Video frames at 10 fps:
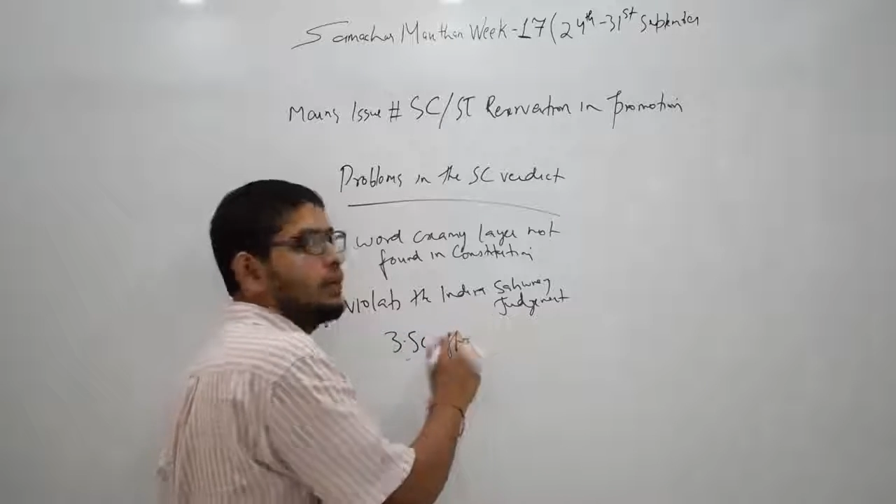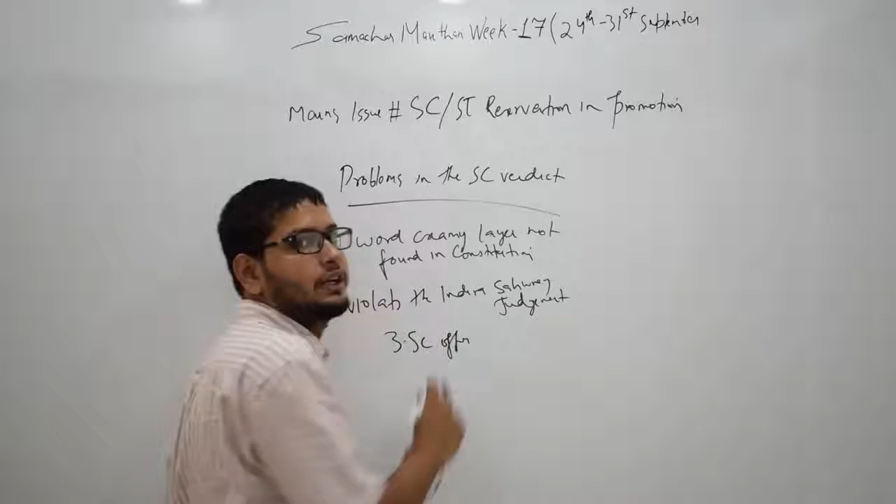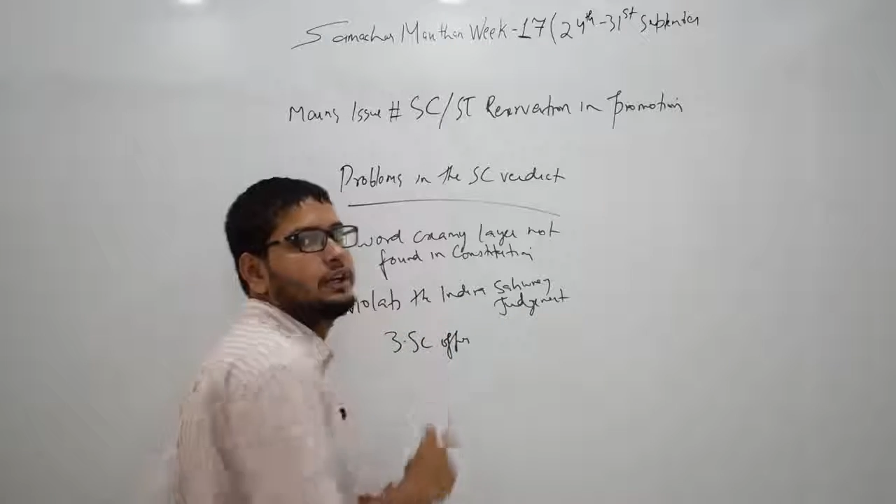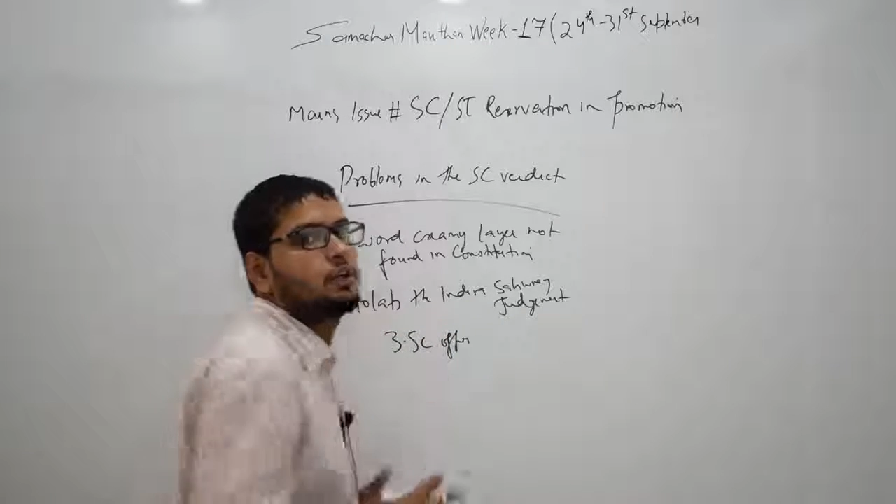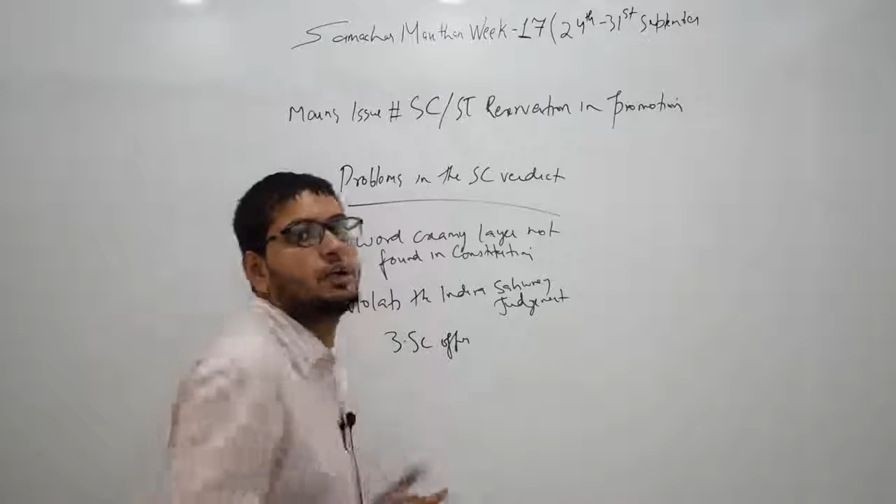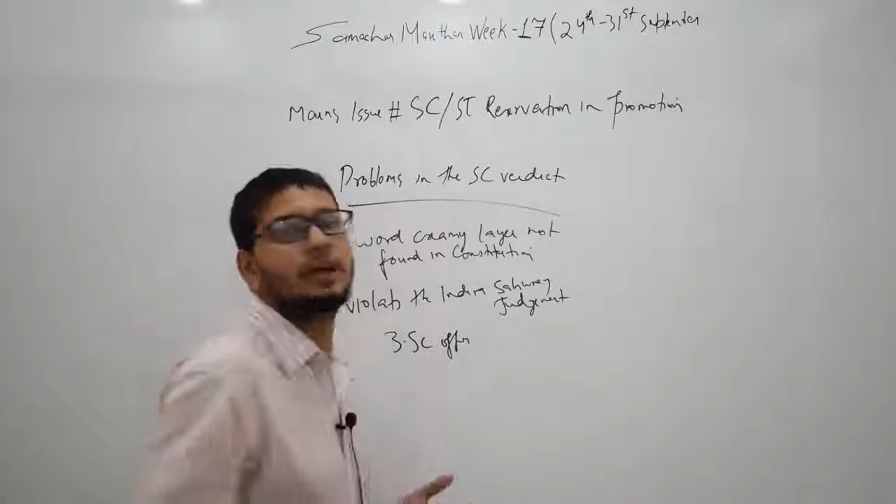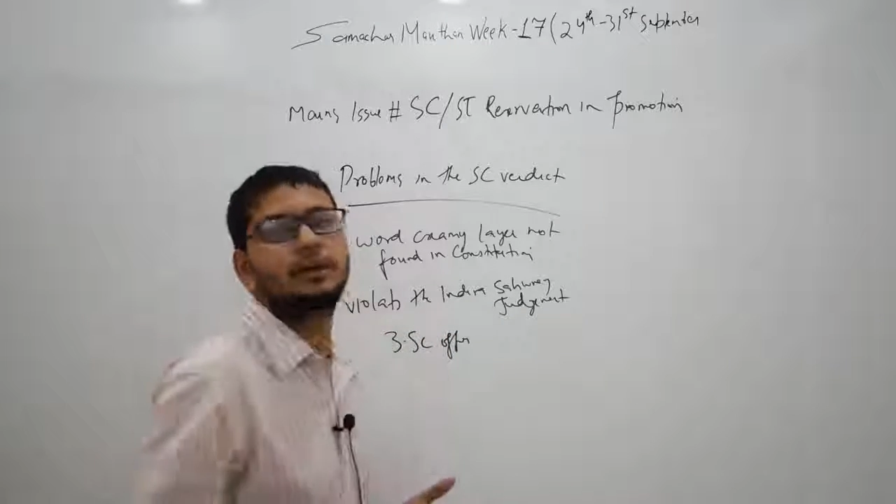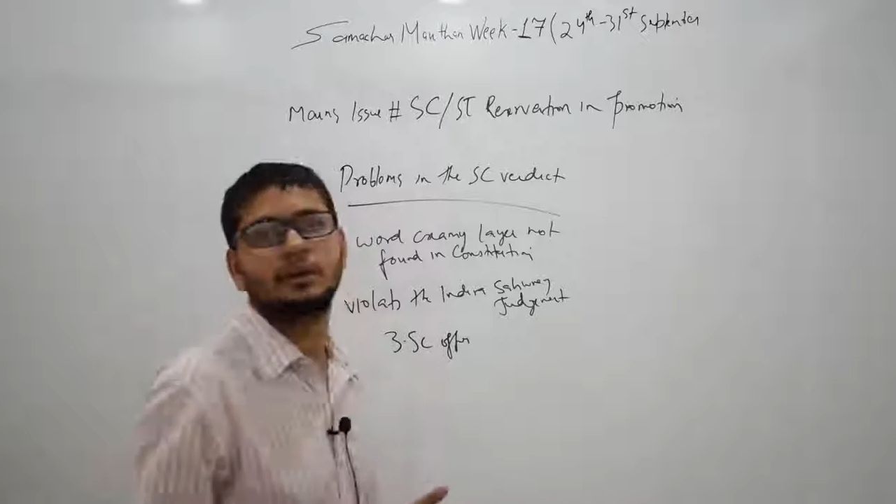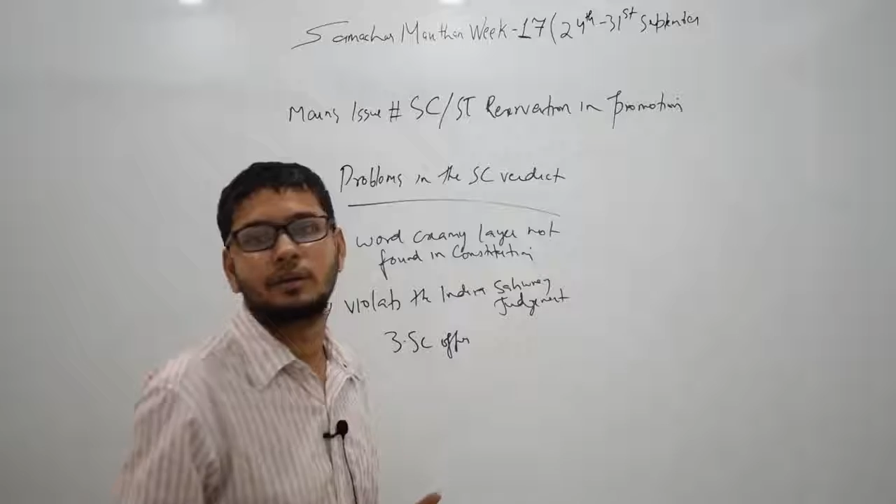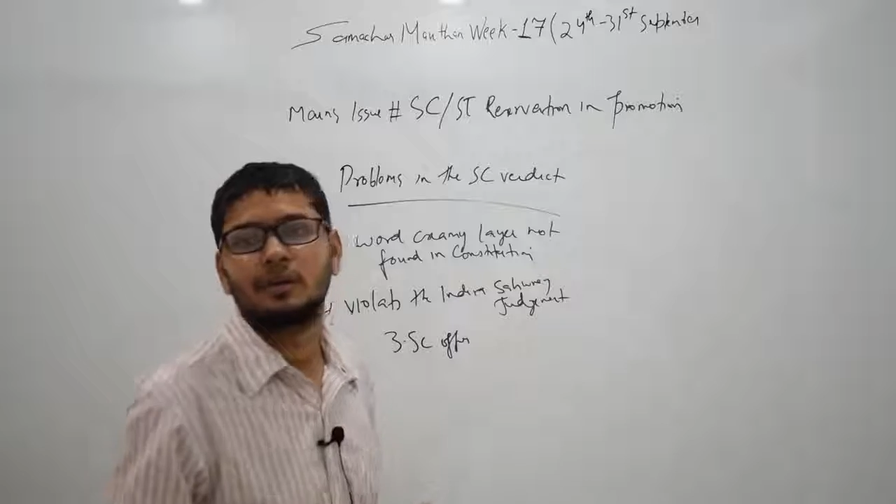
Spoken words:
will it do that?